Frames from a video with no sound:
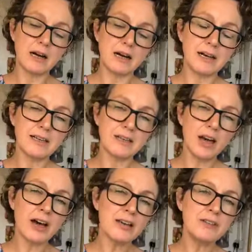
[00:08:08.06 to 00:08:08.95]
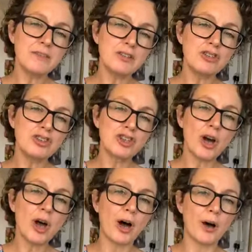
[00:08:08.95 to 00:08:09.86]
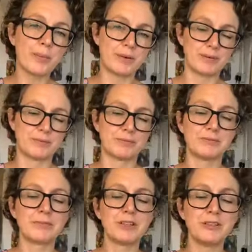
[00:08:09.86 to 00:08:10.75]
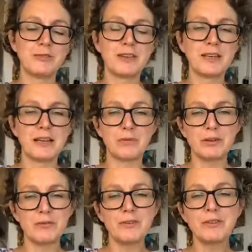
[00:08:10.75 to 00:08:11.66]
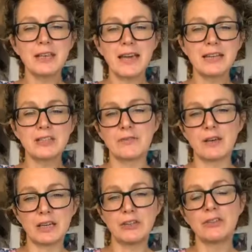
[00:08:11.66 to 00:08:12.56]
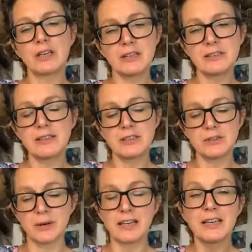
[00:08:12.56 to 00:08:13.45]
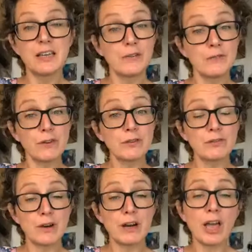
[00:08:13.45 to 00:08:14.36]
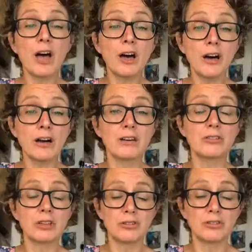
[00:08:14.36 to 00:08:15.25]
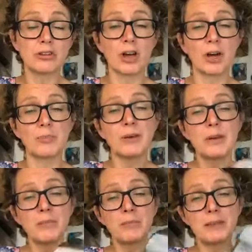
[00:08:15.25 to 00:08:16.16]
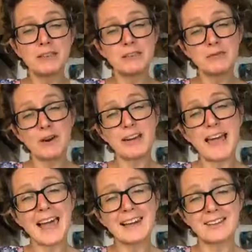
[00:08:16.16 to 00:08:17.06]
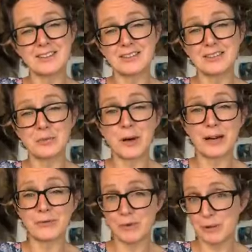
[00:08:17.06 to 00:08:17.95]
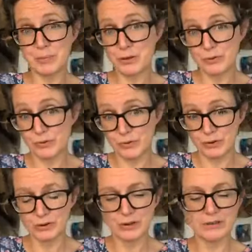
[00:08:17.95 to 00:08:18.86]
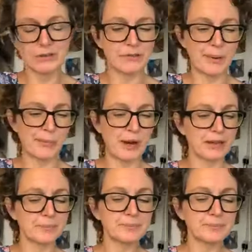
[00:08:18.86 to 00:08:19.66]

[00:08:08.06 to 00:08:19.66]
it kind of is sharp when you feel it. When you feel the edge of it and you cut into it, it feels very harsh and sharp, but it is very elegant as well and very beautiful as a fabric.